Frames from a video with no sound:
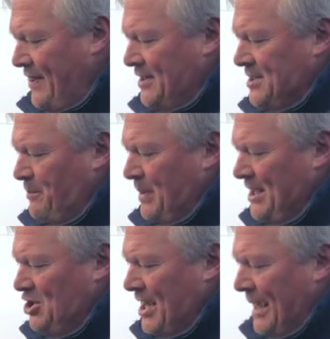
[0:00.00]
then there's a
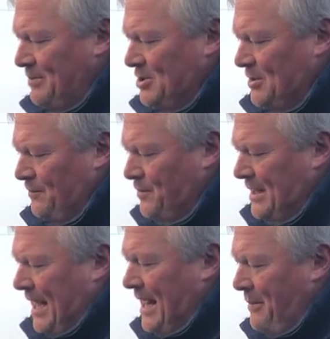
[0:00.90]
P-shaped
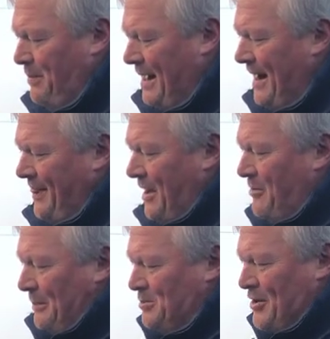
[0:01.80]
clip that
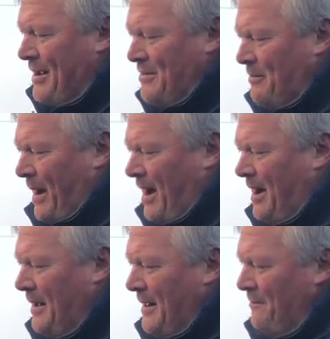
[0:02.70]
wraps around the bar,